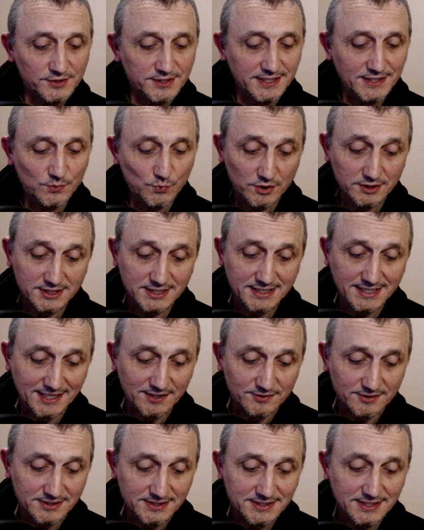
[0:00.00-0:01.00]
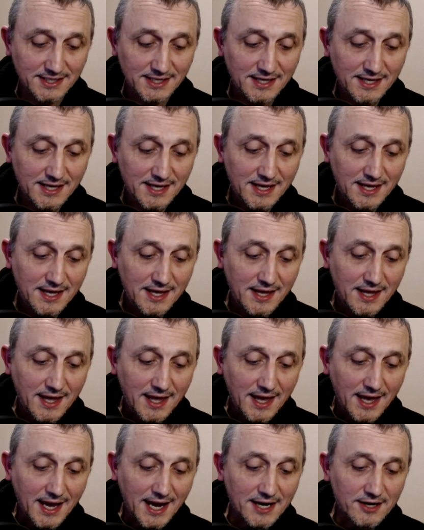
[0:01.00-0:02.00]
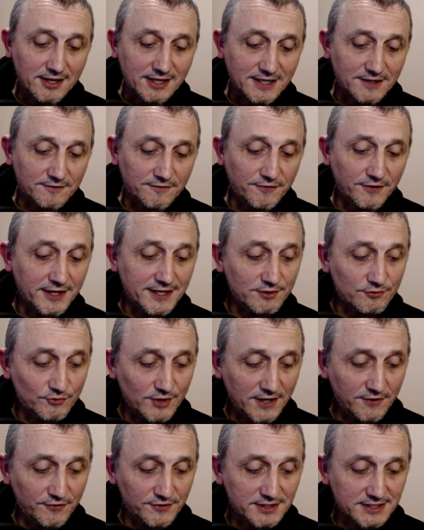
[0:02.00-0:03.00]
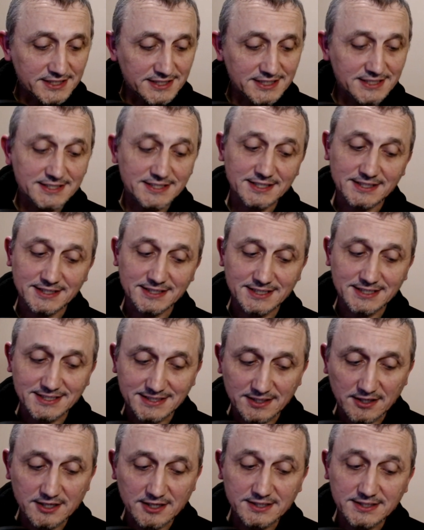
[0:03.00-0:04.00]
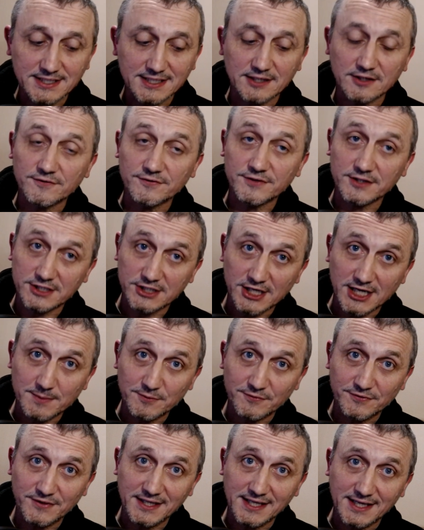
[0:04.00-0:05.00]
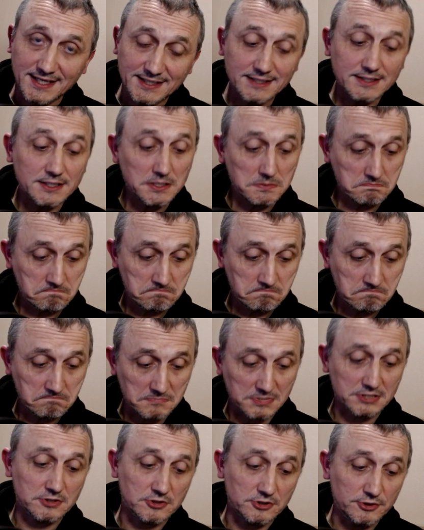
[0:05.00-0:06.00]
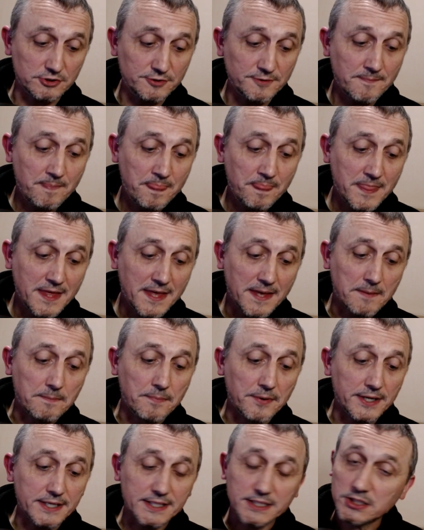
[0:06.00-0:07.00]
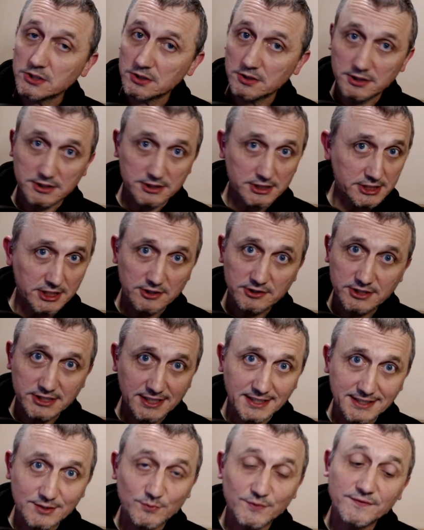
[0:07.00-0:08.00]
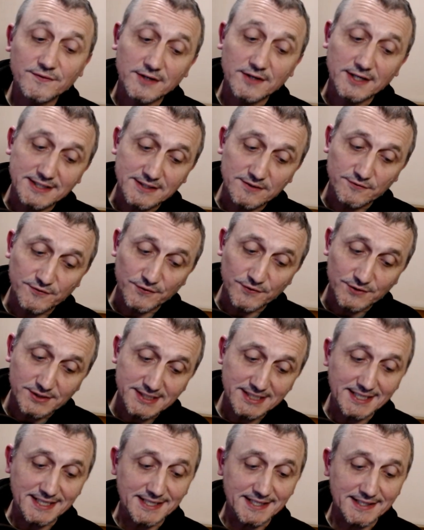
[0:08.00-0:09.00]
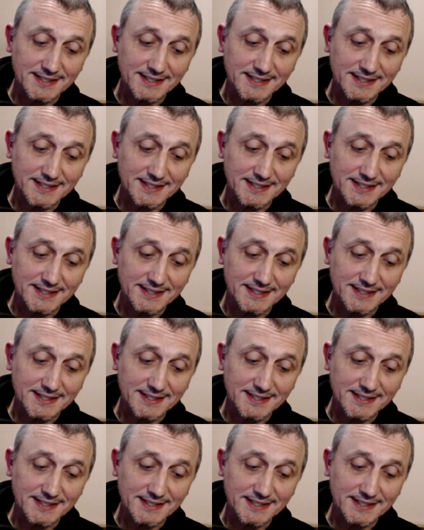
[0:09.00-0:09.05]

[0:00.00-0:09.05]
watchtowers, and I can find references to the starting of the time of the end. That's true, but it's not associated with 1914.